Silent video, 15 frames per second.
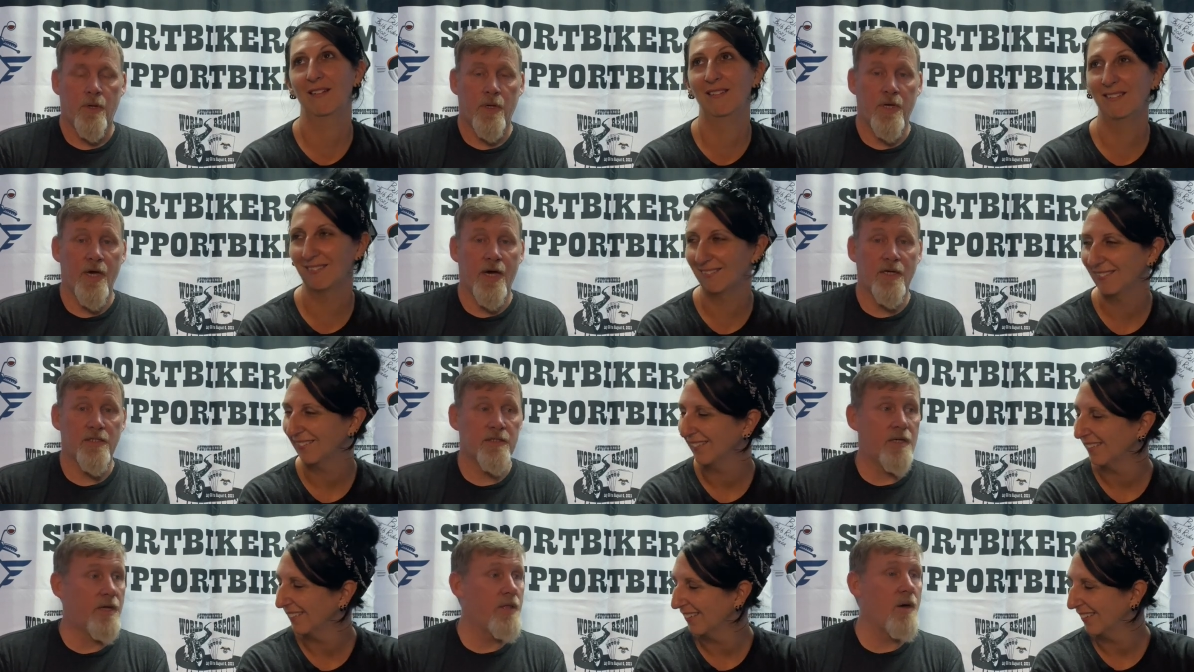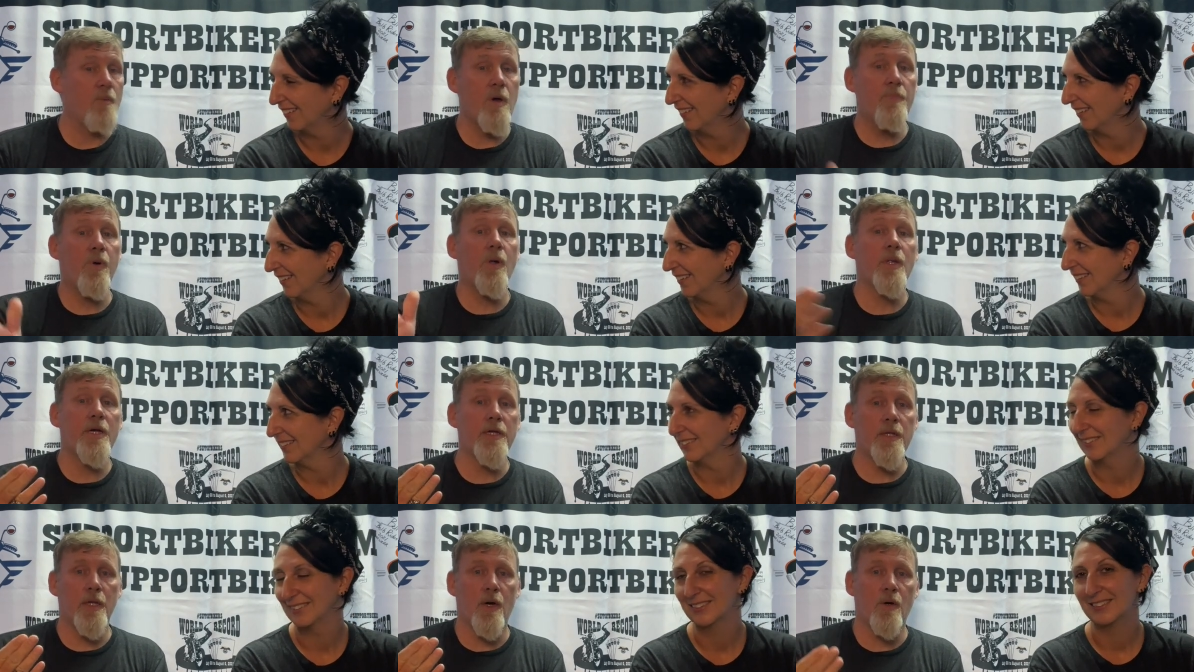Speaker 1: yes, and then we pull
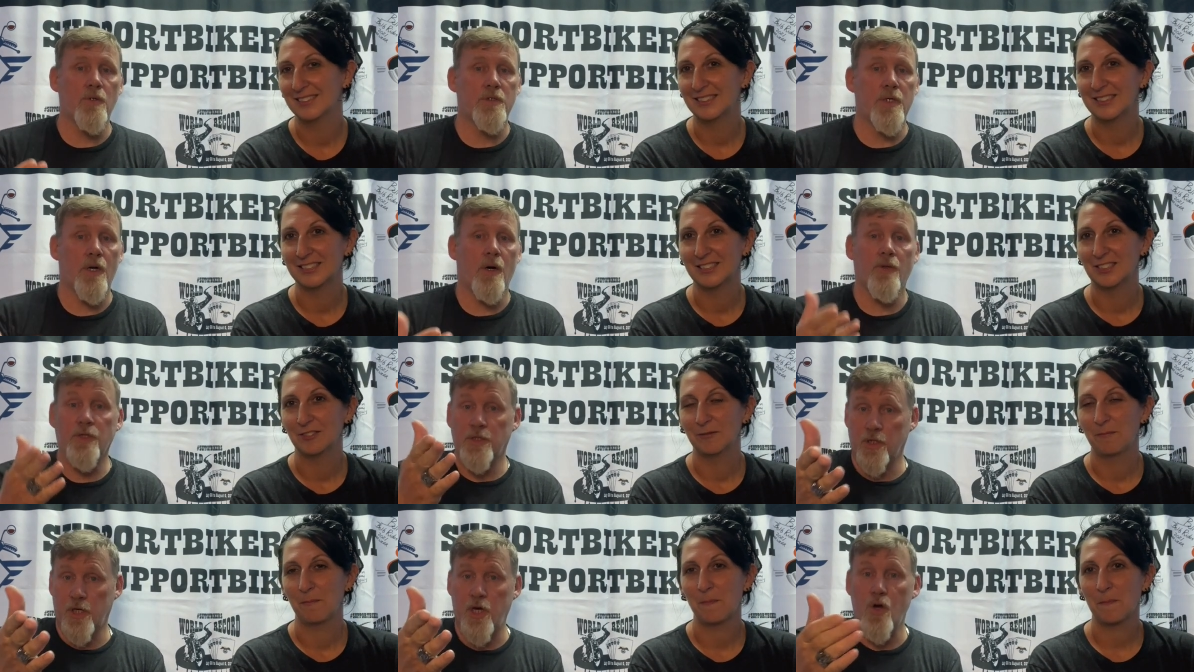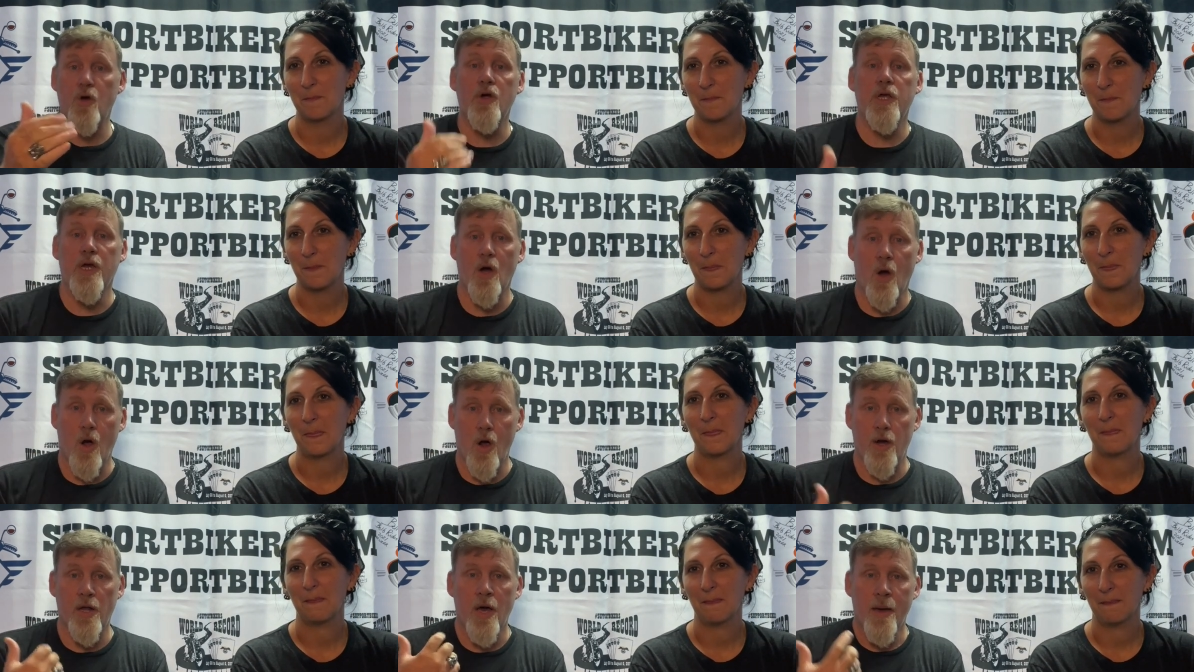into the hotel. The security
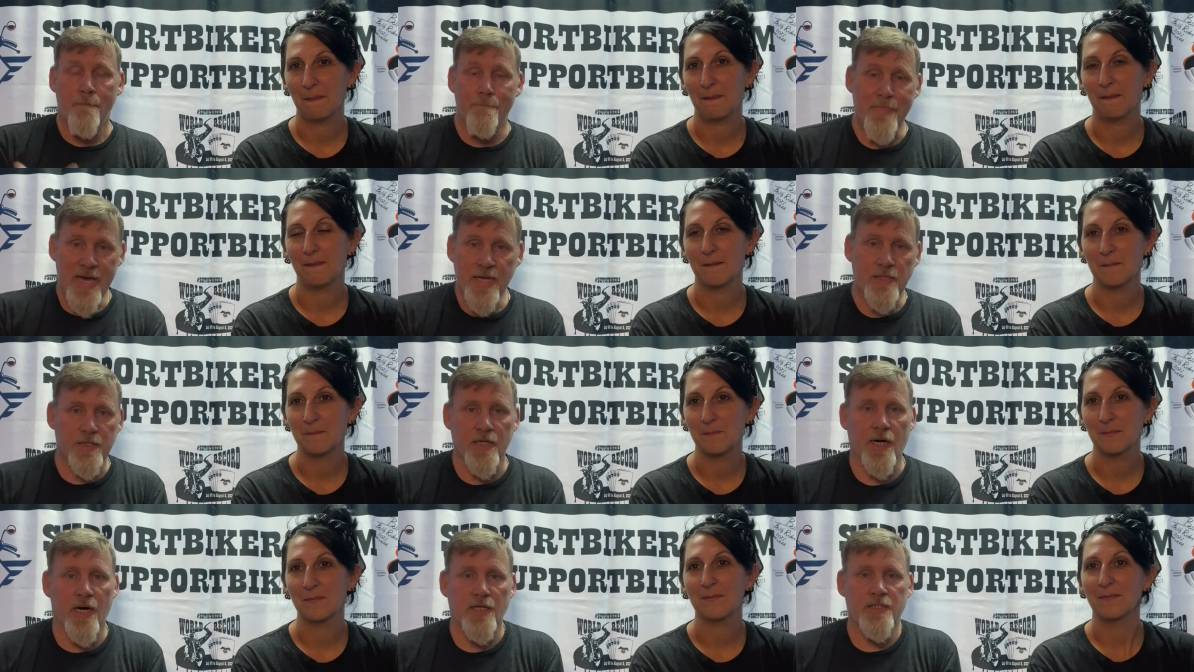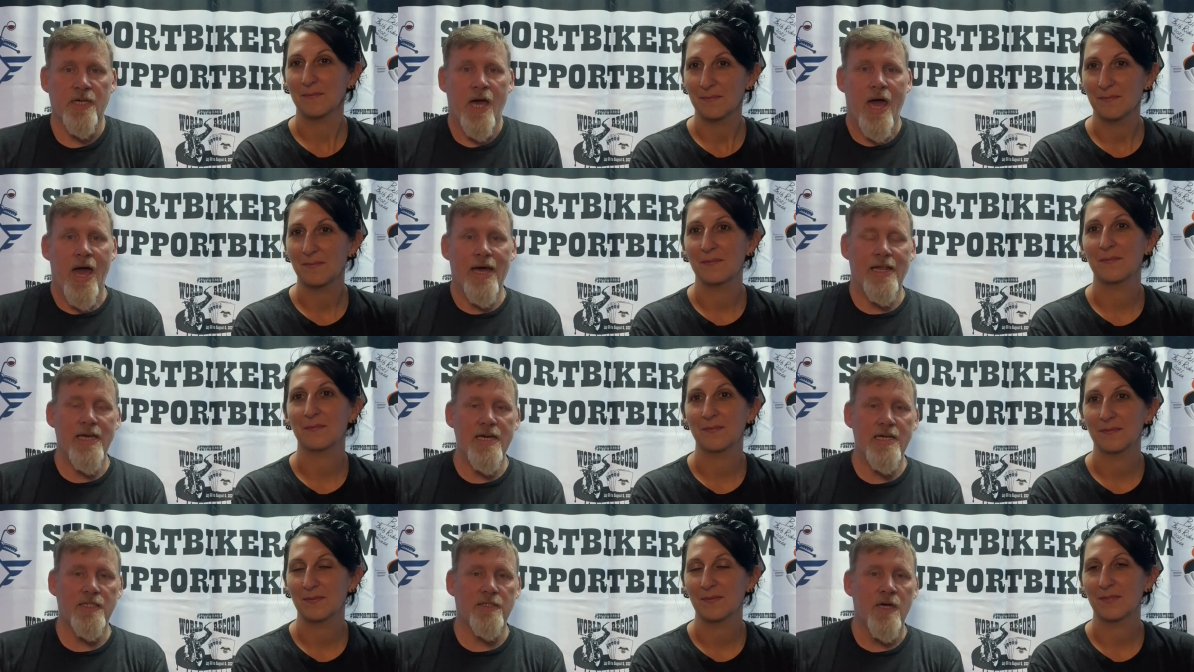guard meets us, and
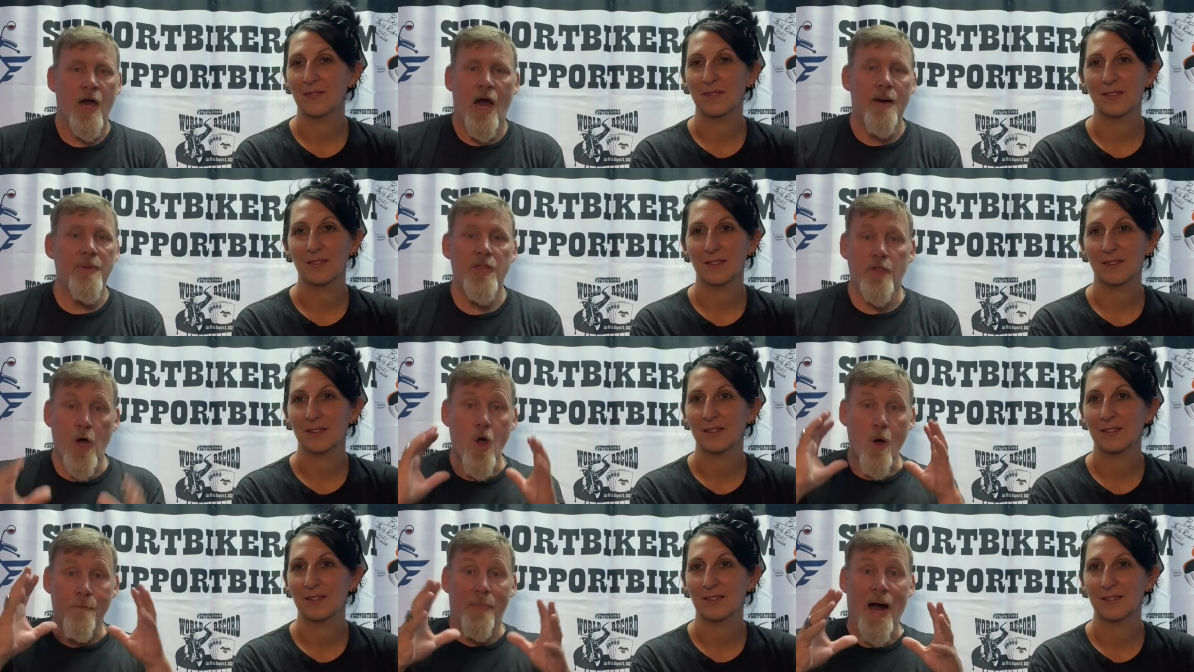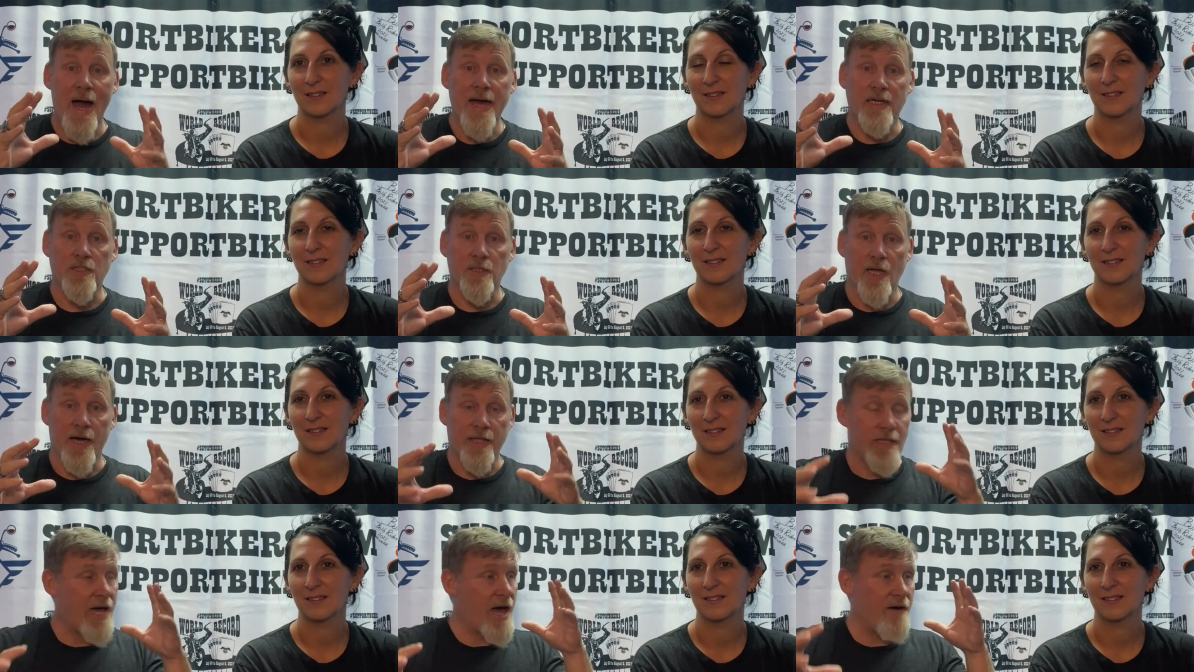he's I mean there are bikes
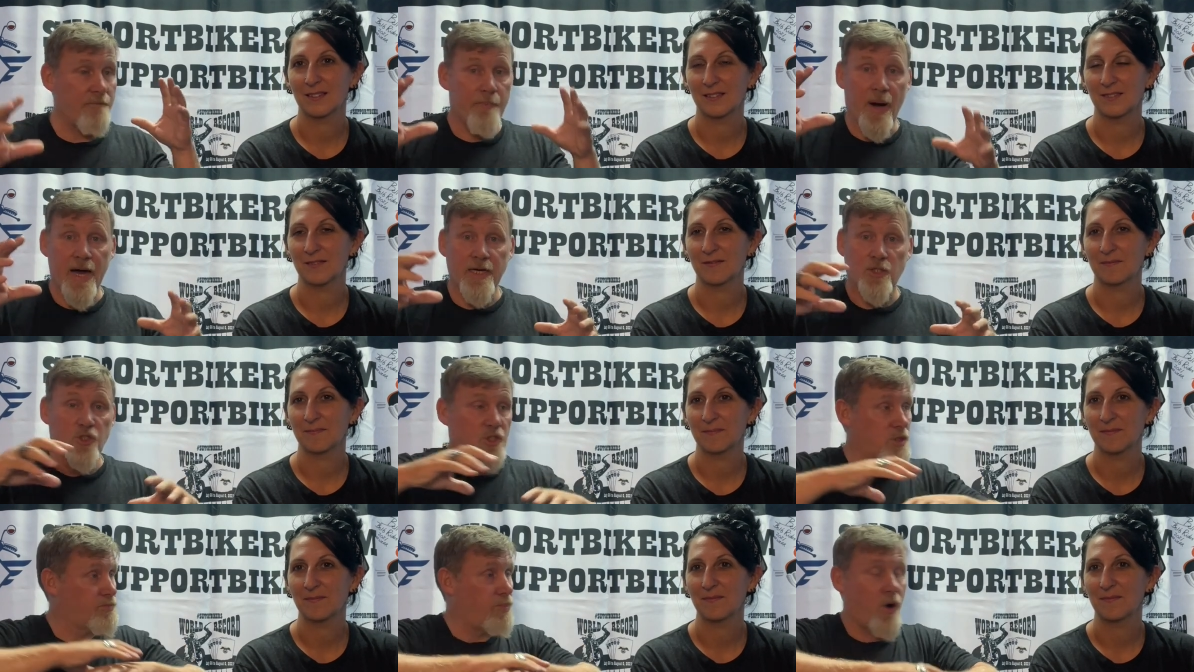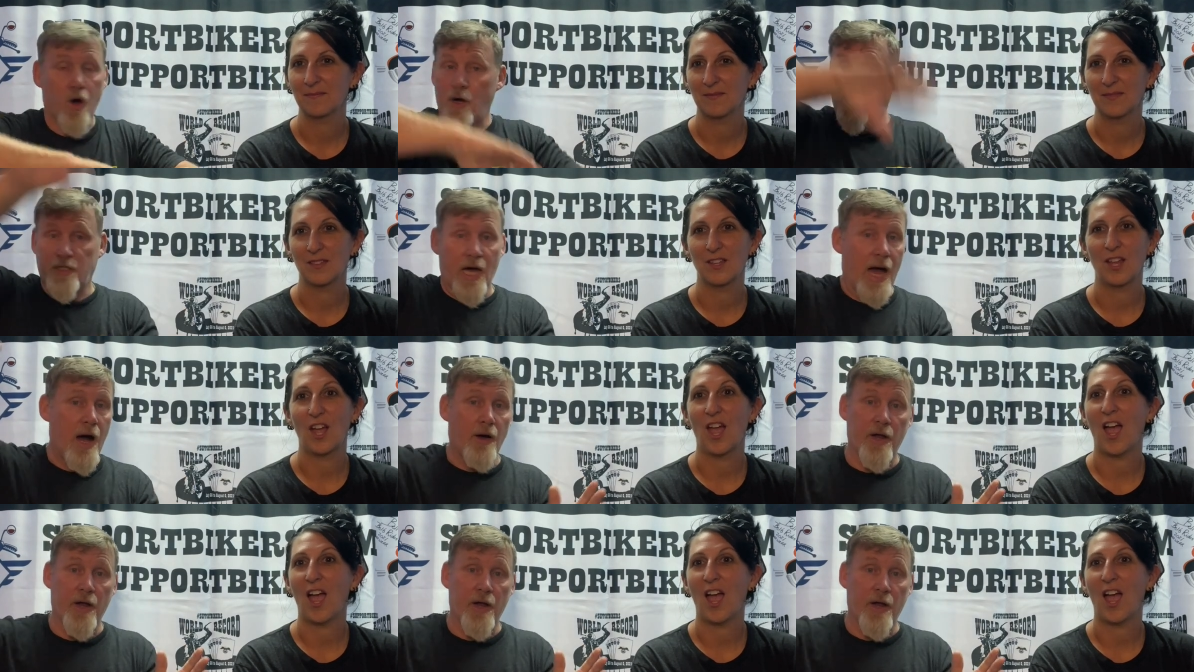like they have bikes just parked out